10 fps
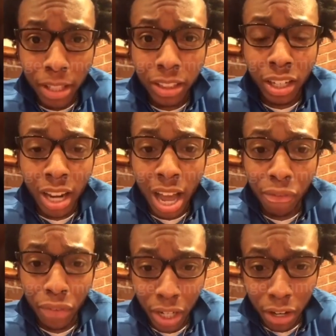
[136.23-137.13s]
to the
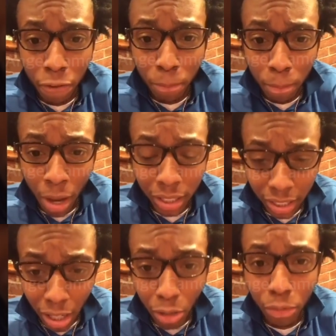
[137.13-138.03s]
live video of
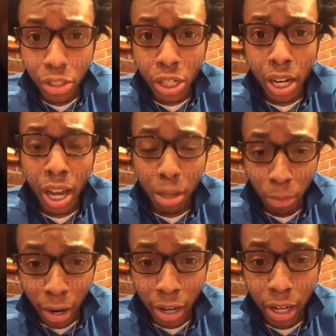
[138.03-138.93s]
myself and Jedediah
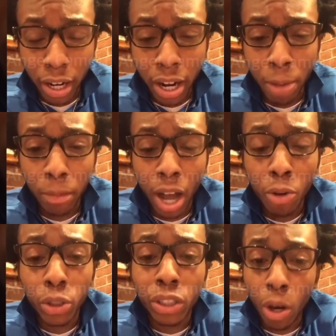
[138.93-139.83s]
Brown, and, and I'm, I
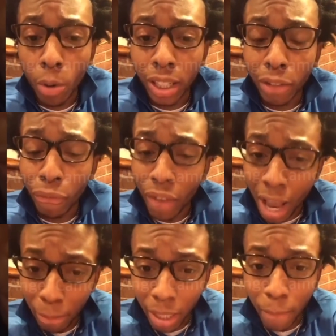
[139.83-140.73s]
was told that the
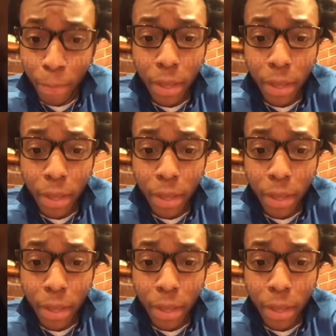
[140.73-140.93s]
family